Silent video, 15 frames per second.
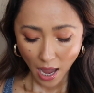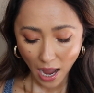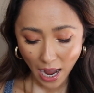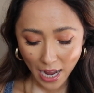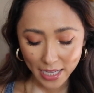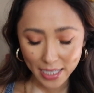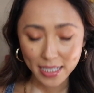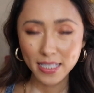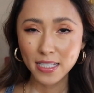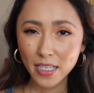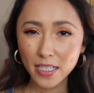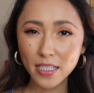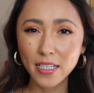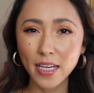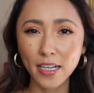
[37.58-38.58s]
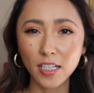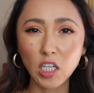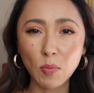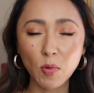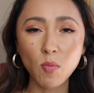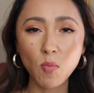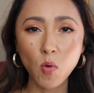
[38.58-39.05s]
I did get a
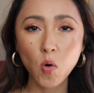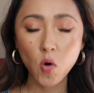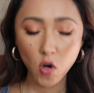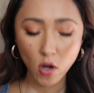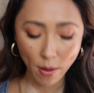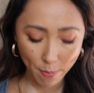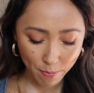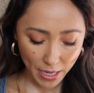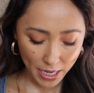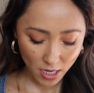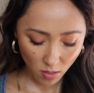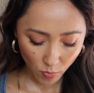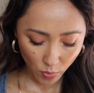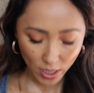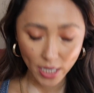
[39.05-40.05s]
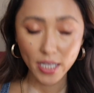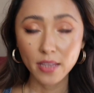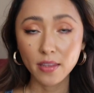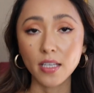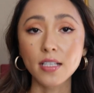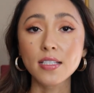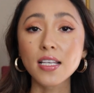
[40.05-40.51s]
couple more makeup related
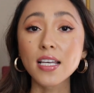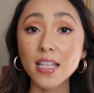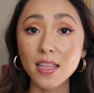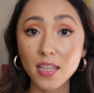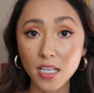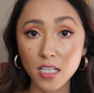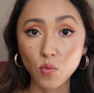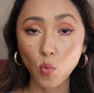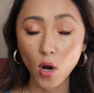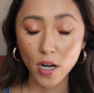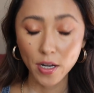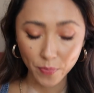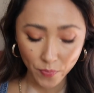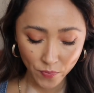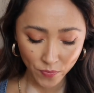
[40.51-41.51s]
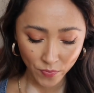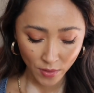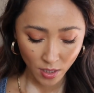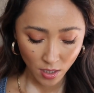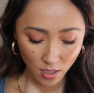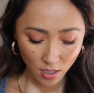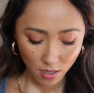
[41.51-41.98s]
things in this one.
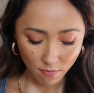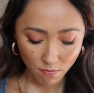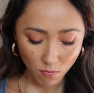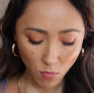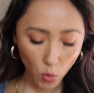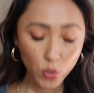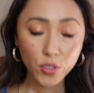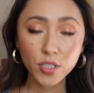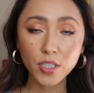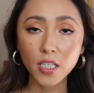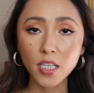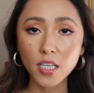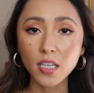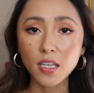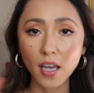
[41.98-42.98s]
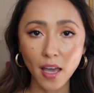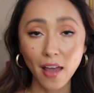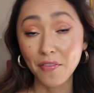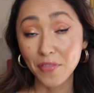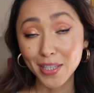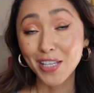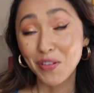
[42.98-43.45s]
Mostly
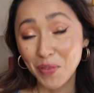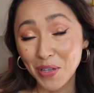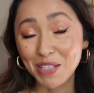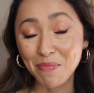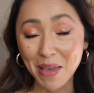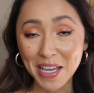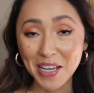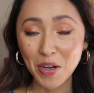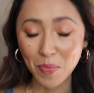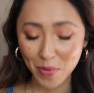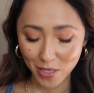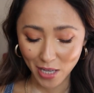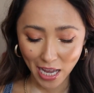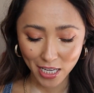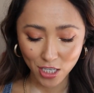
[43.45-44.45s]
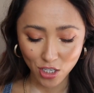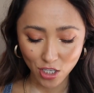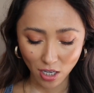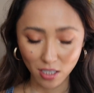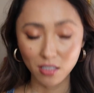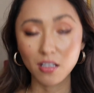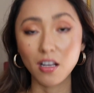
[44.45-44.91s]
everything was makeup. I
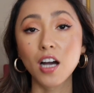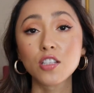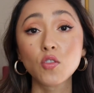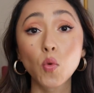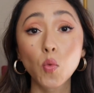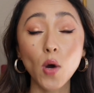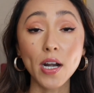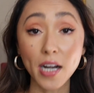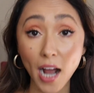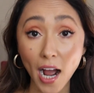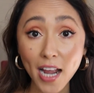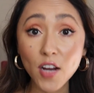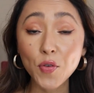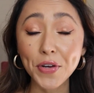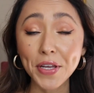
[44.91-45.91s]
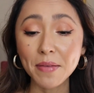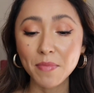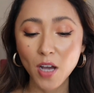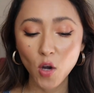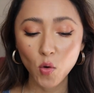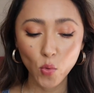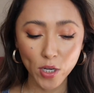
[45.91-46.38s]
just got one eye cream,
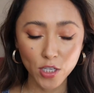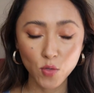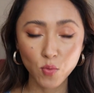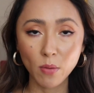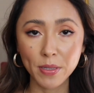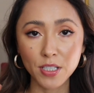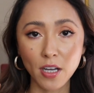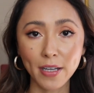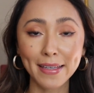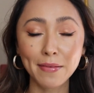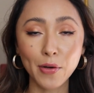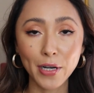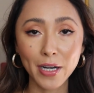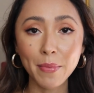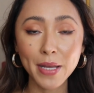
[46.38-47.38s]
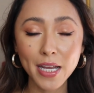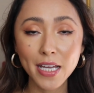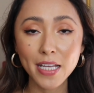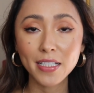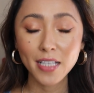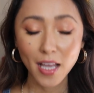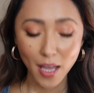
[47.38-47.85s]
which we'll be talking about in a
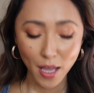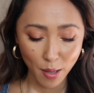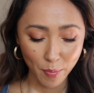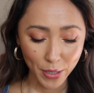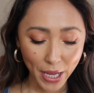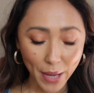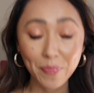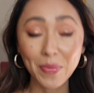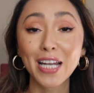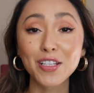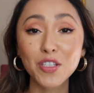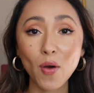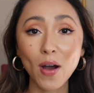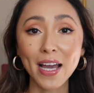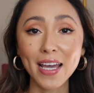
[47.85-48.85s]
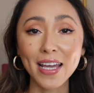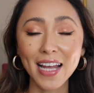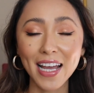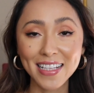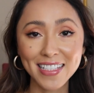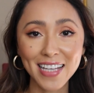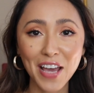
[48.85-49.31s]
minute. But yeah, let's go ahead
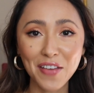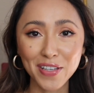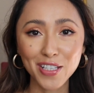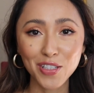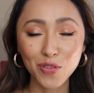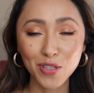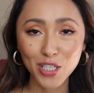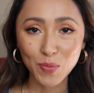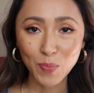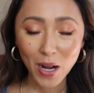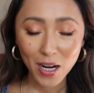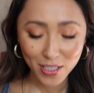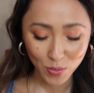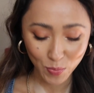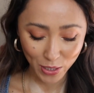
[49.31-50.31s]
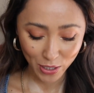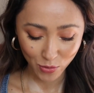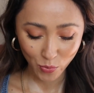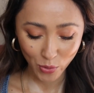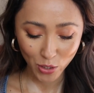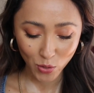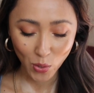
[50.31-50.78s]
and dive into this box because
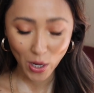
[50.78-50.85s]
we do